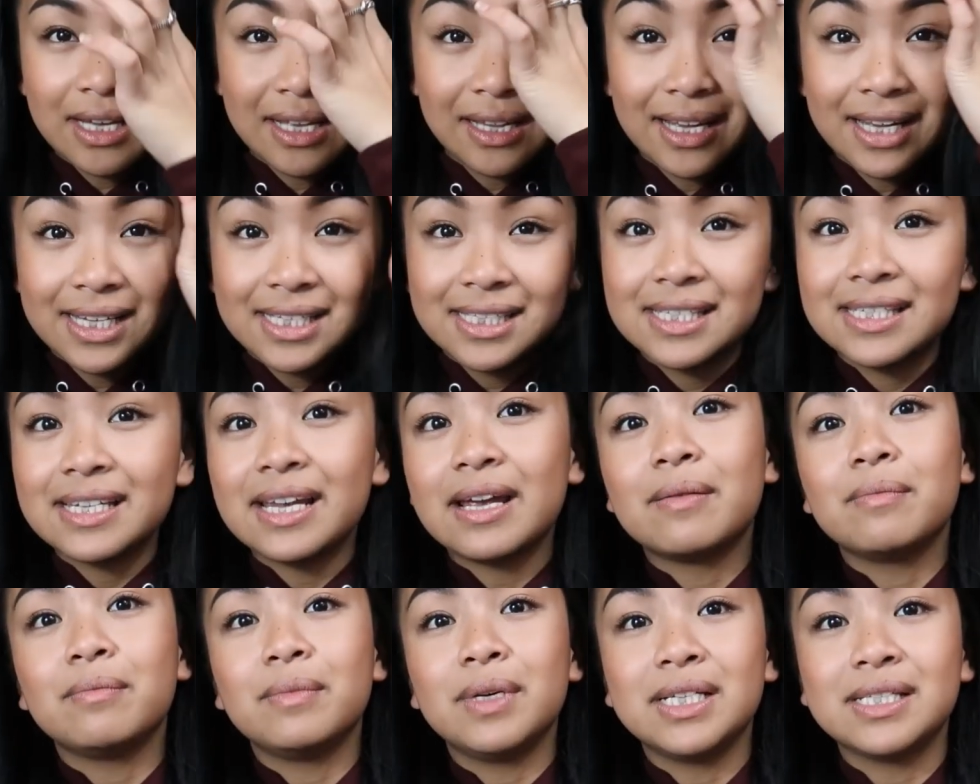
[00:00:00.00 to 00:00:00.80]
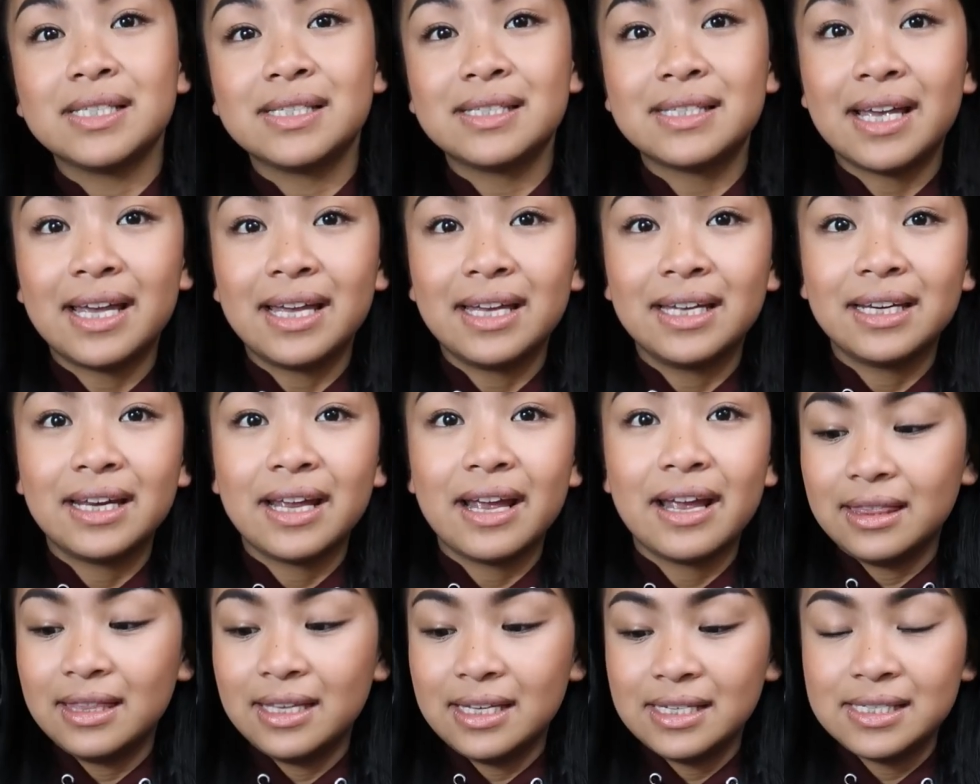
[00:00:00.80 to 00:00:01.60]
That light stamp means that
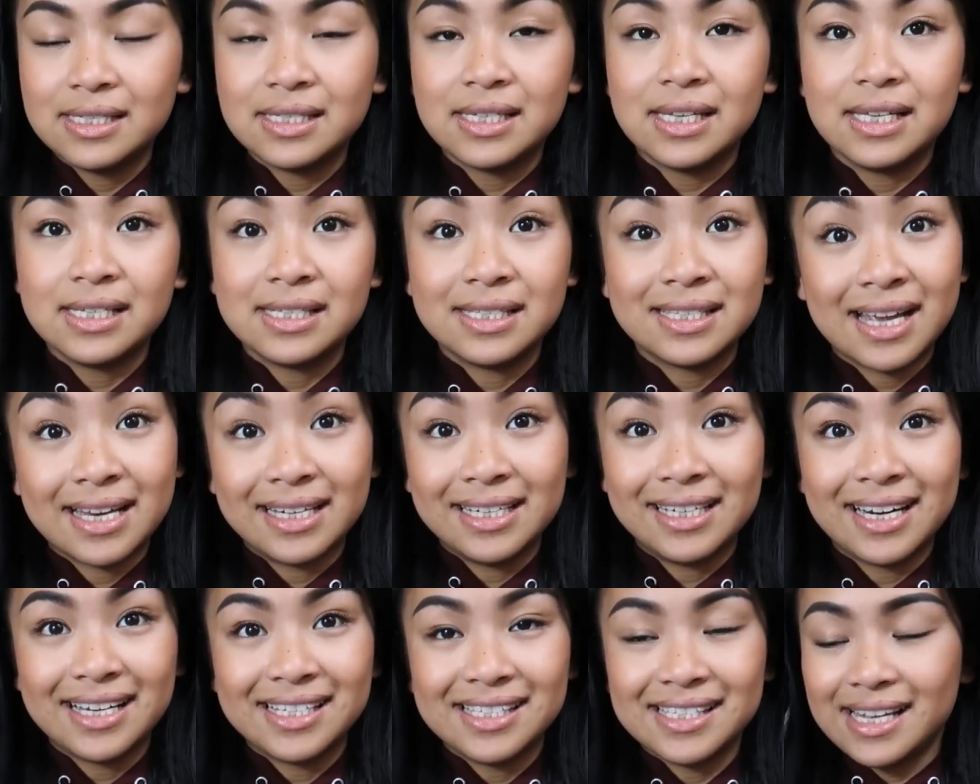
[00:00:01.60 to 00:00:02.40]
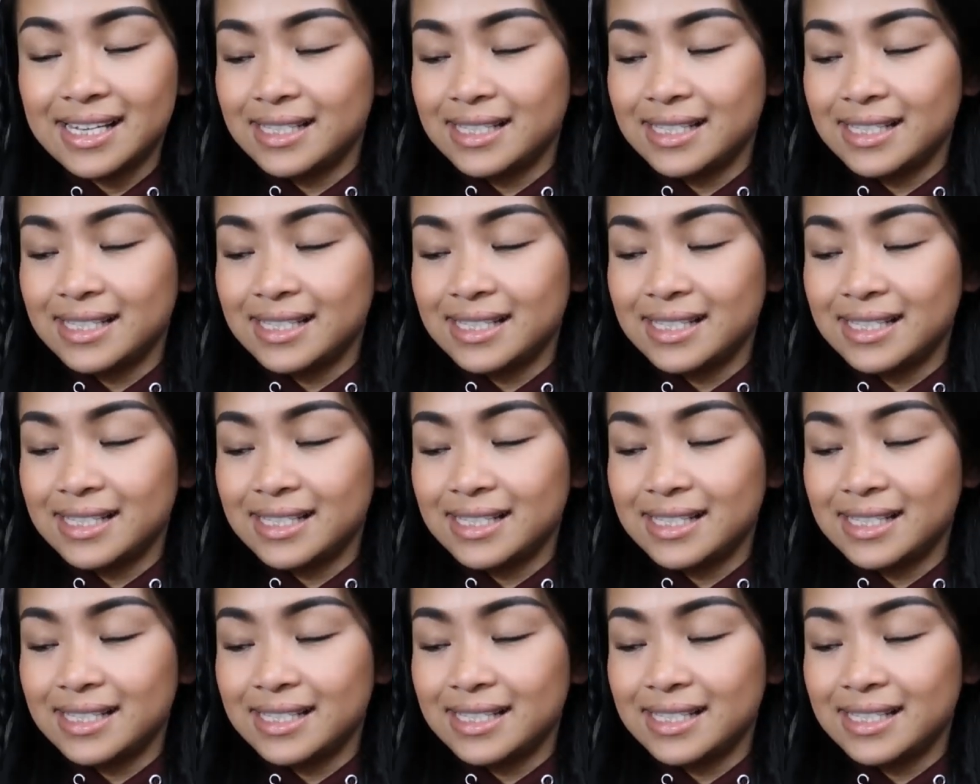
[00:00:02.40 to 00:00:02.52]
this is 99